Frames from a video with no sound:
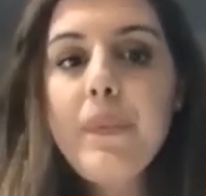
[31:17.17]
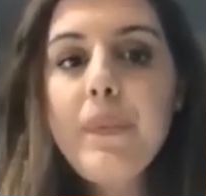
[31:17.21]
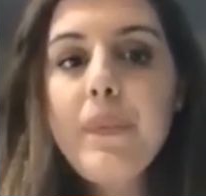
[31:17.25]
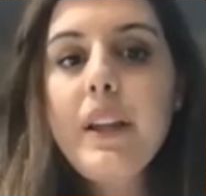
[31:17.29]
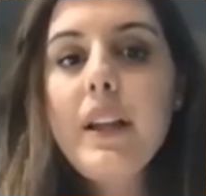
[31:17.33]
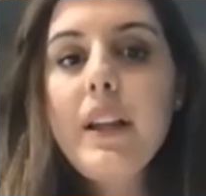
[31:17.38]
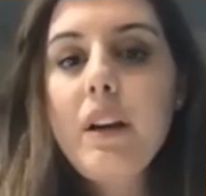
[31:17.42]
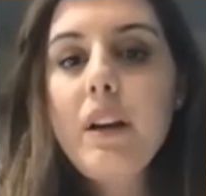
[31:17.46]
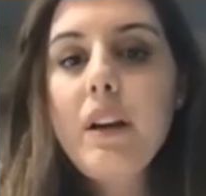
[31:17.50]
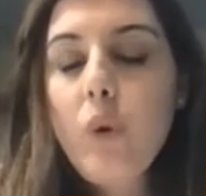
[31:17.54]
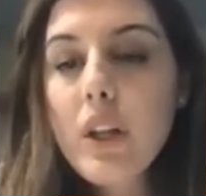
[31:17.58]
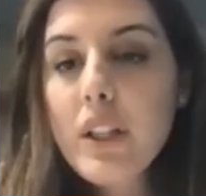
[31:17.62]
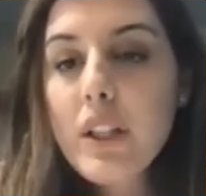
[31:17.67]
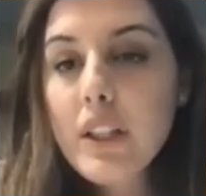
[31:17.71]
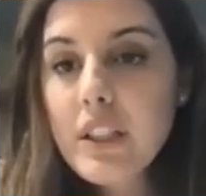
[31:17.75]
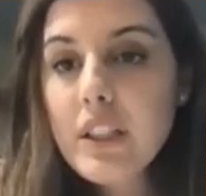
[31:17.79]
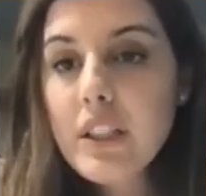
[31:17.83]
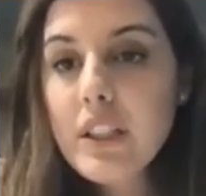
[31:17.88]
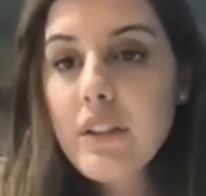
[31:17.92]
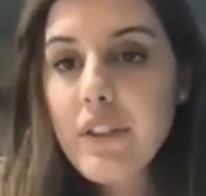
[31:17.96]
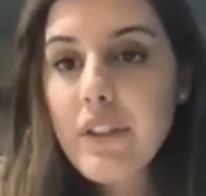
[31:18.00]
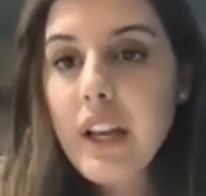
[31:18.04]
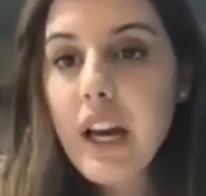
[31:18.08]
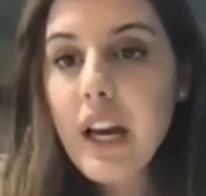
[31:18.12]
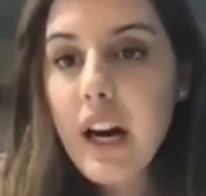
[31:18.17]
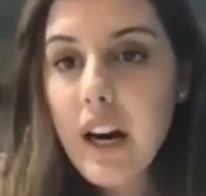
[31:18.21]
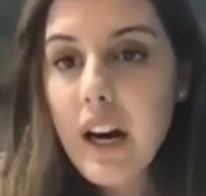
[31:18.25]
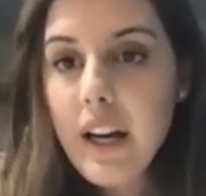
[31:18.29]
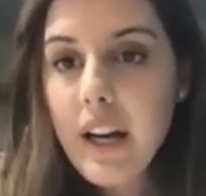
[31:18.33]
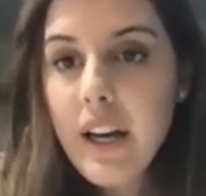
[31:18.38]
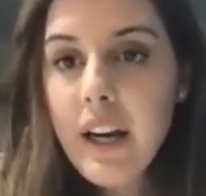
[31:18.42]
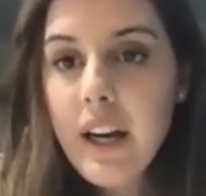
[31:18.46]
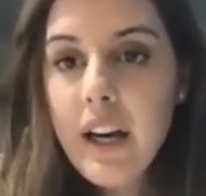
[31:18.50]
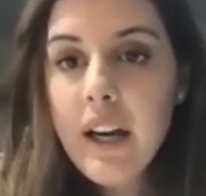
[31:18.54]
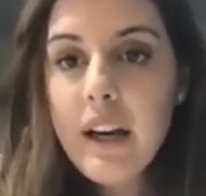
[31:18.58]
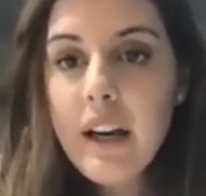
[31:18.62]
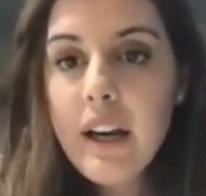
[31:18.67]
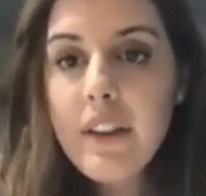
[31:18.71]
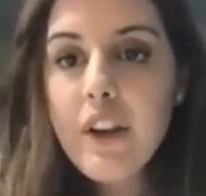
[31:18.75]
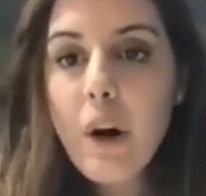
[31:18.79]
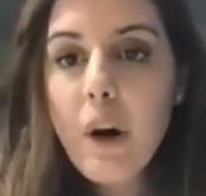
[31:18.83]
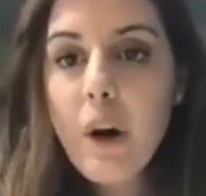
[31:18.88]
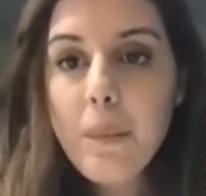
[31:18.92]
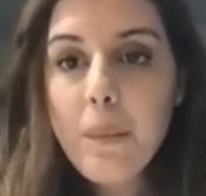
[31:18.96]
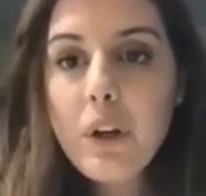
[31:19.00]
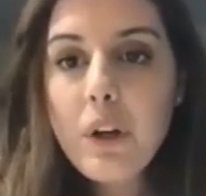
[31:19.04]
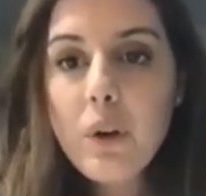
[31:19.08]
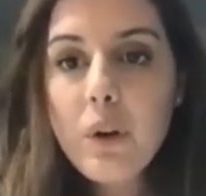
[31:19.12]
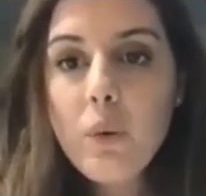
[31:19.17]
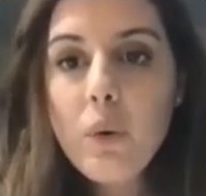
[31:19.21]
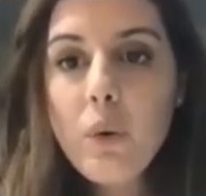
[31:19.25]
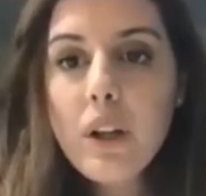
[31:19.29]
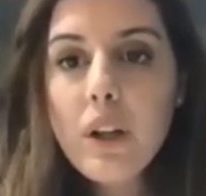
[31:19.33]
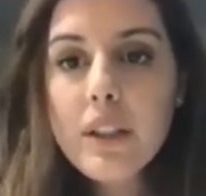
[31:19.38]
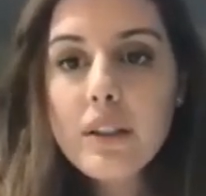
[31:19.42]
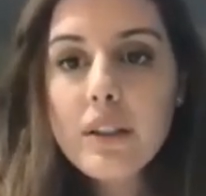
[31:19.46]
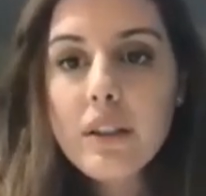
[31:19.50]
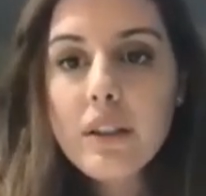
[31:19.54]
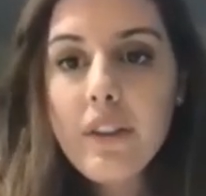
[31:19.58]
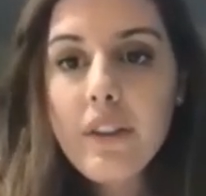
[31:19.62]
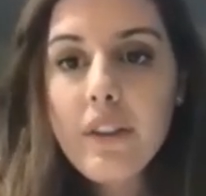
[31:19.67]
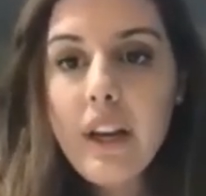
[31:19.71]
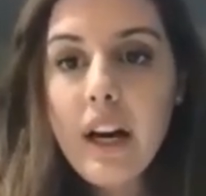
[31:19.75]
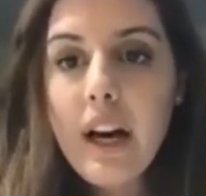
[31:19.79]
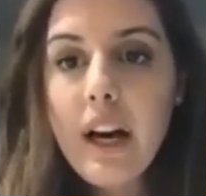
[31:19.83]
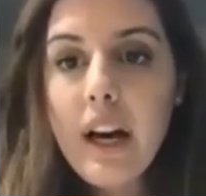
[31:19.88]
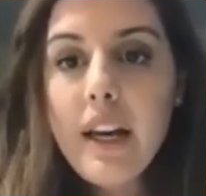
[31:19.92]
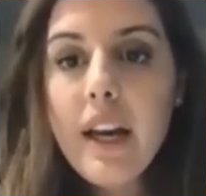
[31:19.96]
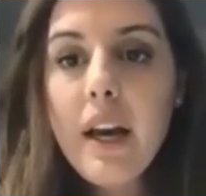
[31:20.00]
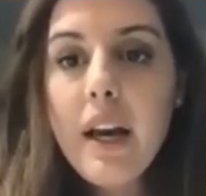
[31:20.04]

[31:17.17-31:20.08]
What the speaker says: quality of the eye, the optical quality of the eye.